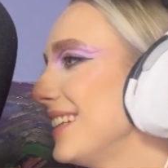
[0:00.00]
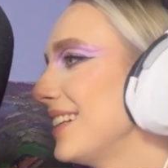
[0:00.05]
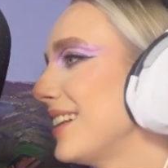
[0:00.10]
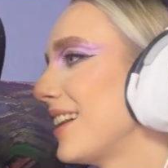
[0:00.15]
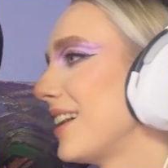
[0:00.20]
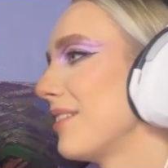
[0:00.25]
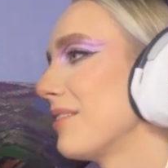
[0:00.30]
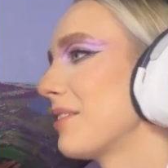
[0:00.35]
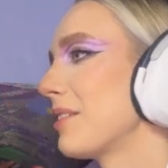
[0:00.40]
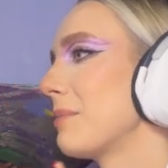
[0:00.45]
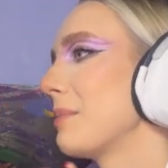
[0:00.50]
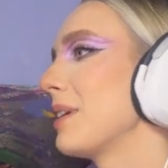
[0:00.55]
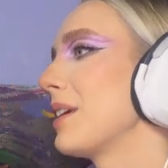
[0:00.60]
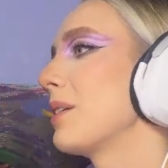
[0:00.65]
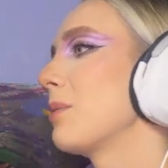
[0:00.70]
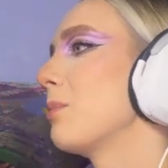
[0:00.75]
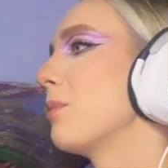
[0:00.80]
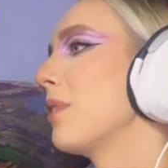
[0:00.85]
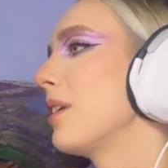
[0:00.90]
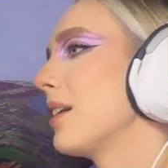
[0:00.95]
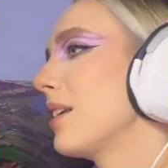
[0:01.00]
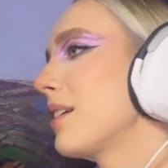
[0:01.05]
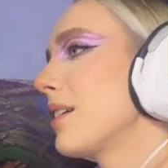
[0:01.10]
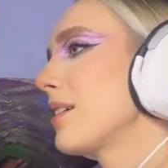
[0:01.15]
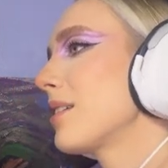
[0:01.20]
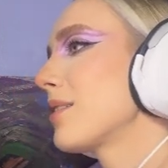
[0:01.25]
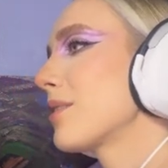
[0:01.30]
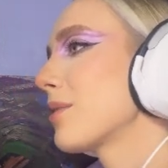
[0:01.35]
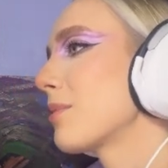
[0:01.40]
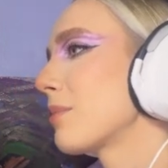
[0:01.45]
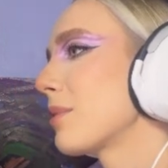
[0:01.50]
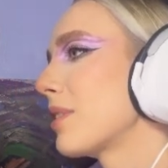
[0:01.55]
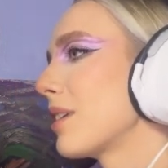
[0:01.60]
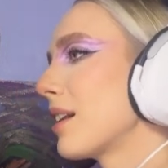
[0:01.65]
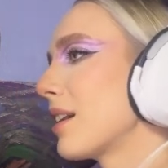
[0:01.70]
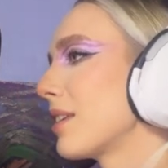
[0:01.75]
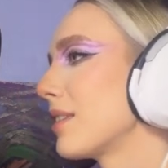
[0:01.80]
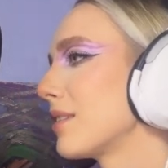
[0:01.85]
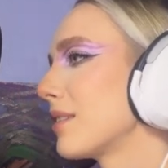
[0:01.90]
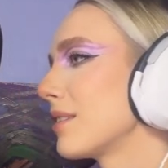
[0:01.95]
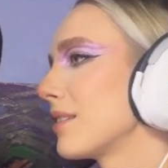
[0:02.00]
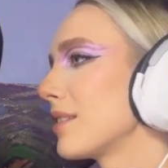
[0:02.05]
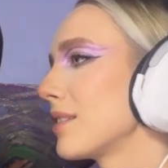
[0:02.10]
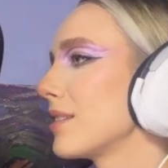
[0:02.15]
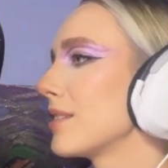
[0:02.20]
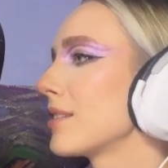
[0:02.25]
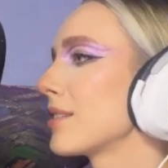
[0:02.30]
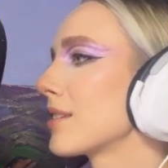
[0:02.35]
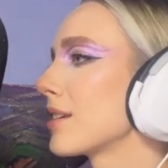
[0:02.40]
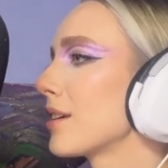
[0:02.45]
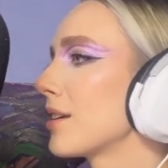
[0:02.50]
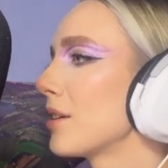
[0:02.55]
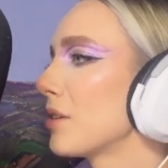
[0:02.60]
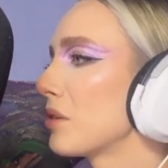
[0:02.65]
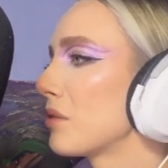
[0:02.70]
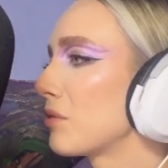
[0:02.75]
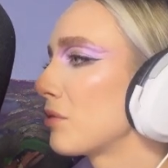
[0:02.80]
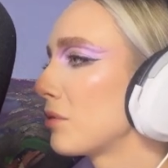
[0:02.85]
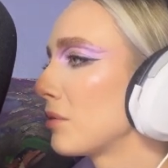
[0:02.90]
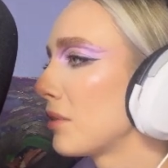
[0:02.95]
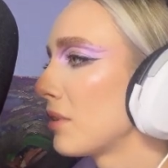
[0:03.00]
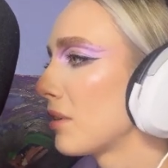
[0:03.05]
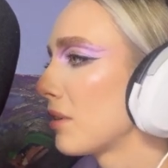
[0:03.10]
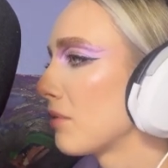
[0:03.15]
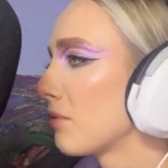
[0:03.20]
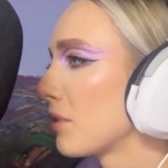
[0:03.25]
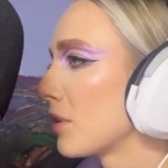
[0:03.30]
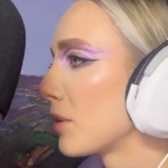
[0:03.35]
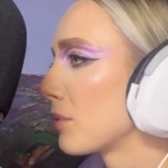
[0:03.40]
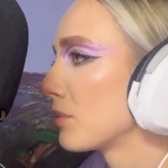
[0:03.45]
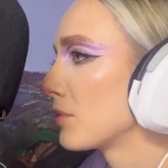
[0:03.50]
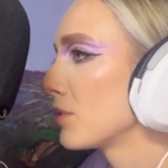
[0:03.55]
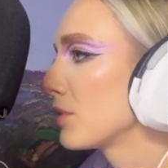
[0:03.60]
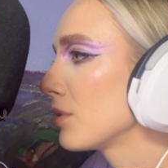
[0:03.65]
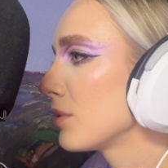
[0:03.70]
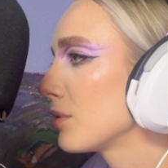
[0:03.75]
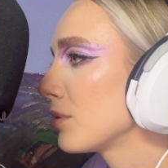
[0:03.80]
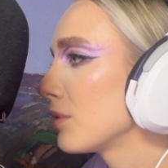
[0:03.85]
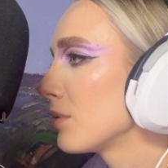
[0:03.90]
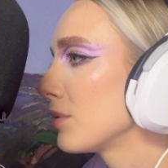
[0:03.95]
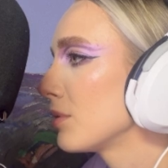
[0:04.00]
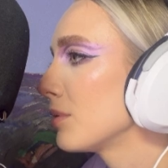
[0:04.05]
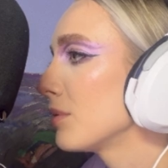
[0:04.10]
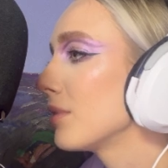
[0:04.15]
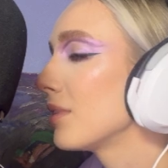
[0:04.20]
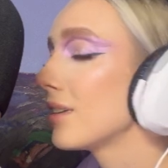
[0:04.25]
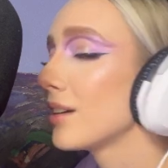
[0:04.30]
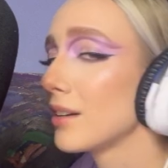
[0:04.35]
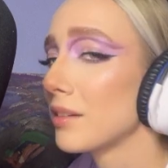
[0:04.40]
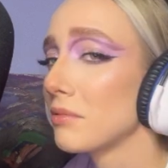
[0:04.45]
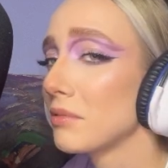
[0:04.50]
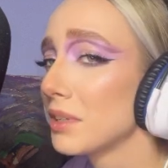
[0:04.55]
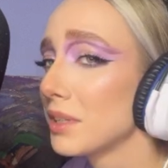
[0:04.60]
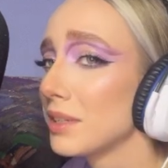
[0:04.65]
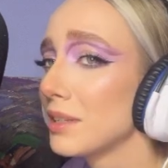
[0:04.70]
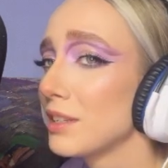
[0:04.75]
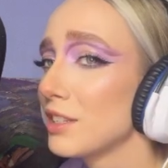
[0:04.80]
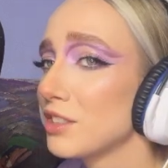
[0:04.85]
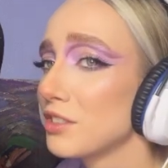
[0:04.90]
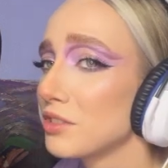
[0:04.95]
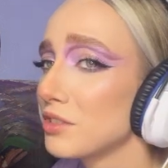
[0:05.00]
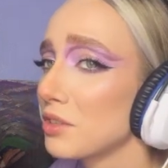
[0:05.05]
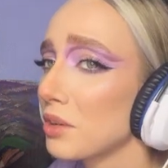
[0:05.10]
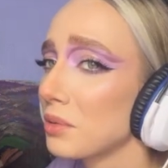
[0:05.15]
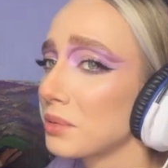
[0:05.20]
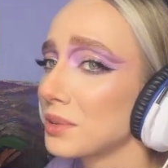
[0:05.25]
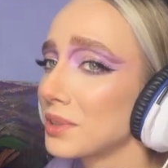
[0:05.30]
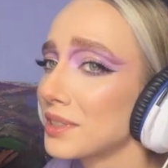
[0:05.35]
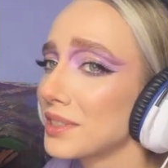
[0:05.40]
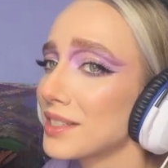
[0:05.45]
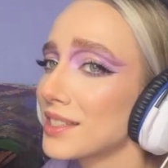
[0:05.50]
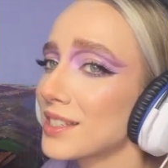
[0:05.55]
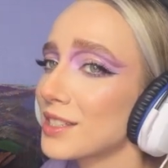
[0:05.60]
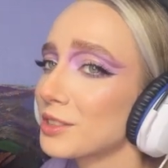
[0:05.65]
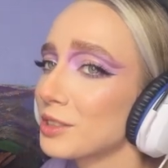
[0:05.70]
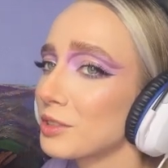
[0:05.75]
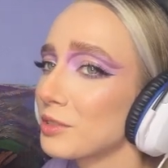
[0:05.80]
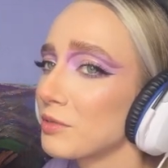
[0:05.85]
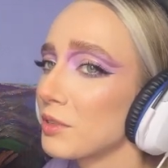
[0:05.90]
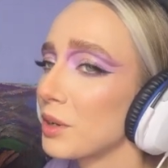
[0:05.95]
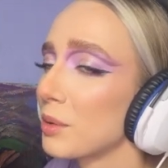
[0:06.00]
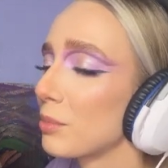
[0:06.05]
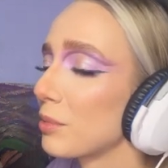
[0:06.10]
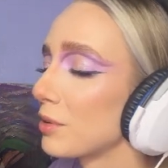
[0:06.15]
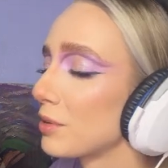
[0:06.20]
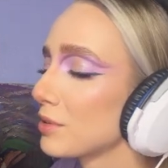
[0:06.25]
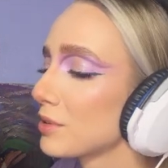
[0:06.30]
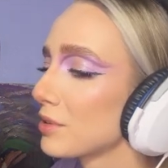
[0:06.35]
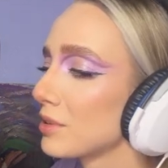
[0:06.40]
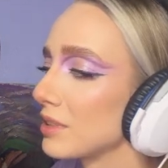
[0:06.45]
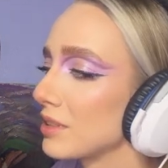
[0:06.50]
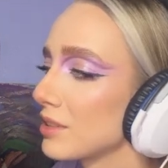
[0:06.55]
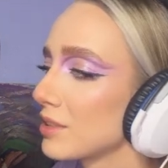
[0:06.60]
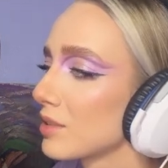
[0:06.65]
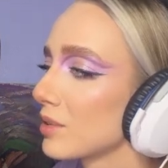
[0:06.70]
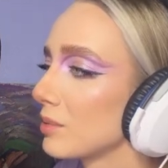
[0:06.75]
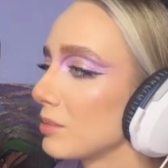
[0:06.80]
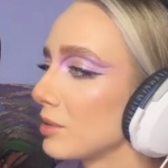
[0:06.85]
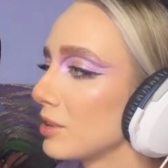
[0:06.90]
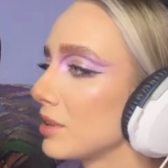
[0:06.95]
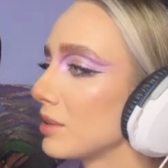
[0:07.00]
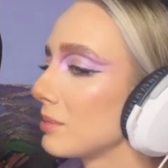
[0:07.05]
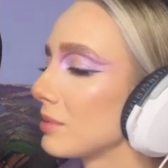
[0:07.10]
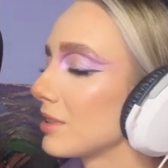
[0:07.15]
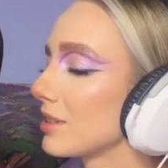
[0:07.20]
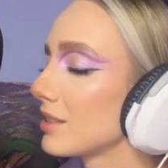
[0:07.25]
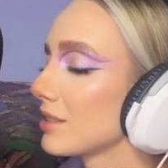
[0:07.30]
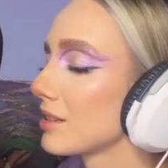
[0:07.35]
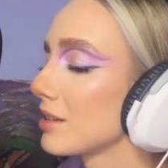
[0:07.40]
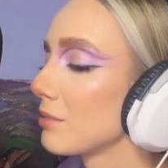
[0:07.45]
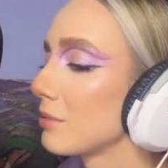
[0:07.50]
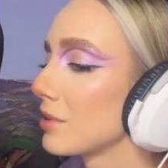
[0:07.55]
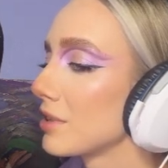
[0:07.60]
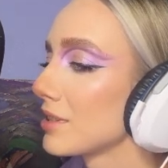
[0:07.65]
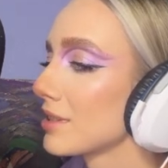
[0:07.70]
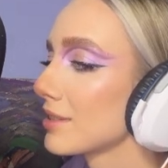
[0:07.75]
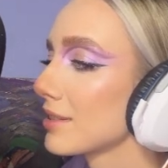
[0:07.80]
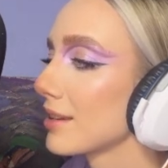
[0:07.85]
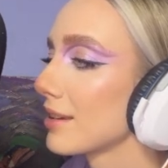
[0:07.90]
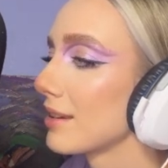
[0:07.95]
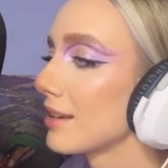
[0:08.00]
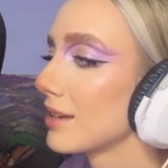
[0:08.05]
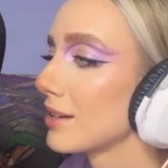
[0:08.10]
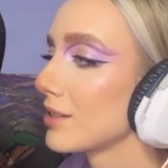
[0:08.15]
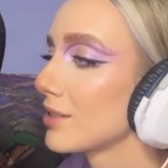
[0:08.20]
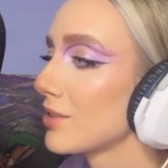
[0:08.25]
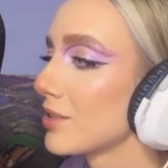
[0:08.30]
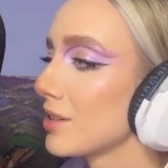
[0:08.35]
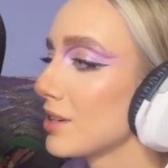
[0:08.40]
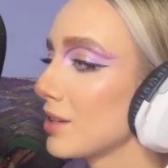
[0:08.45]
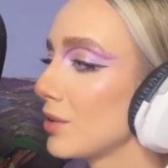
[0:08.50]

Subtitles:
I want to make it wider, so I'm gonna add this Fruity Reverb too. I really need to download this other reverb also in this computer because it was actually a